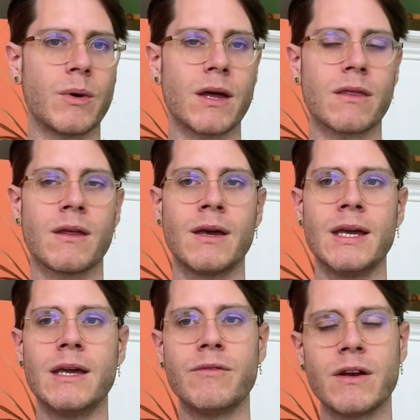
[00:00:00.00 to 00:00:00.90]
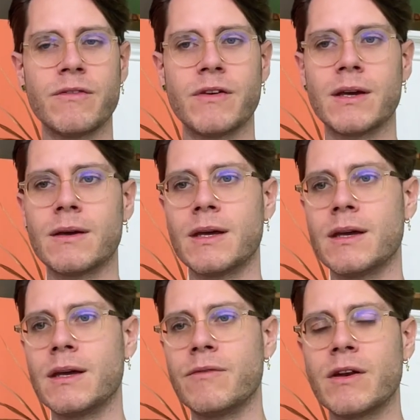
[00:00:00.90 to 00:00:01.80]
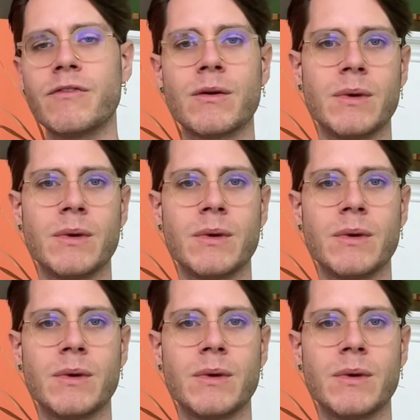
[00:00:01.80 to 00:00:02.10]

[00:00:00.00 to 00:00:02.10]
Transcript: with, even if it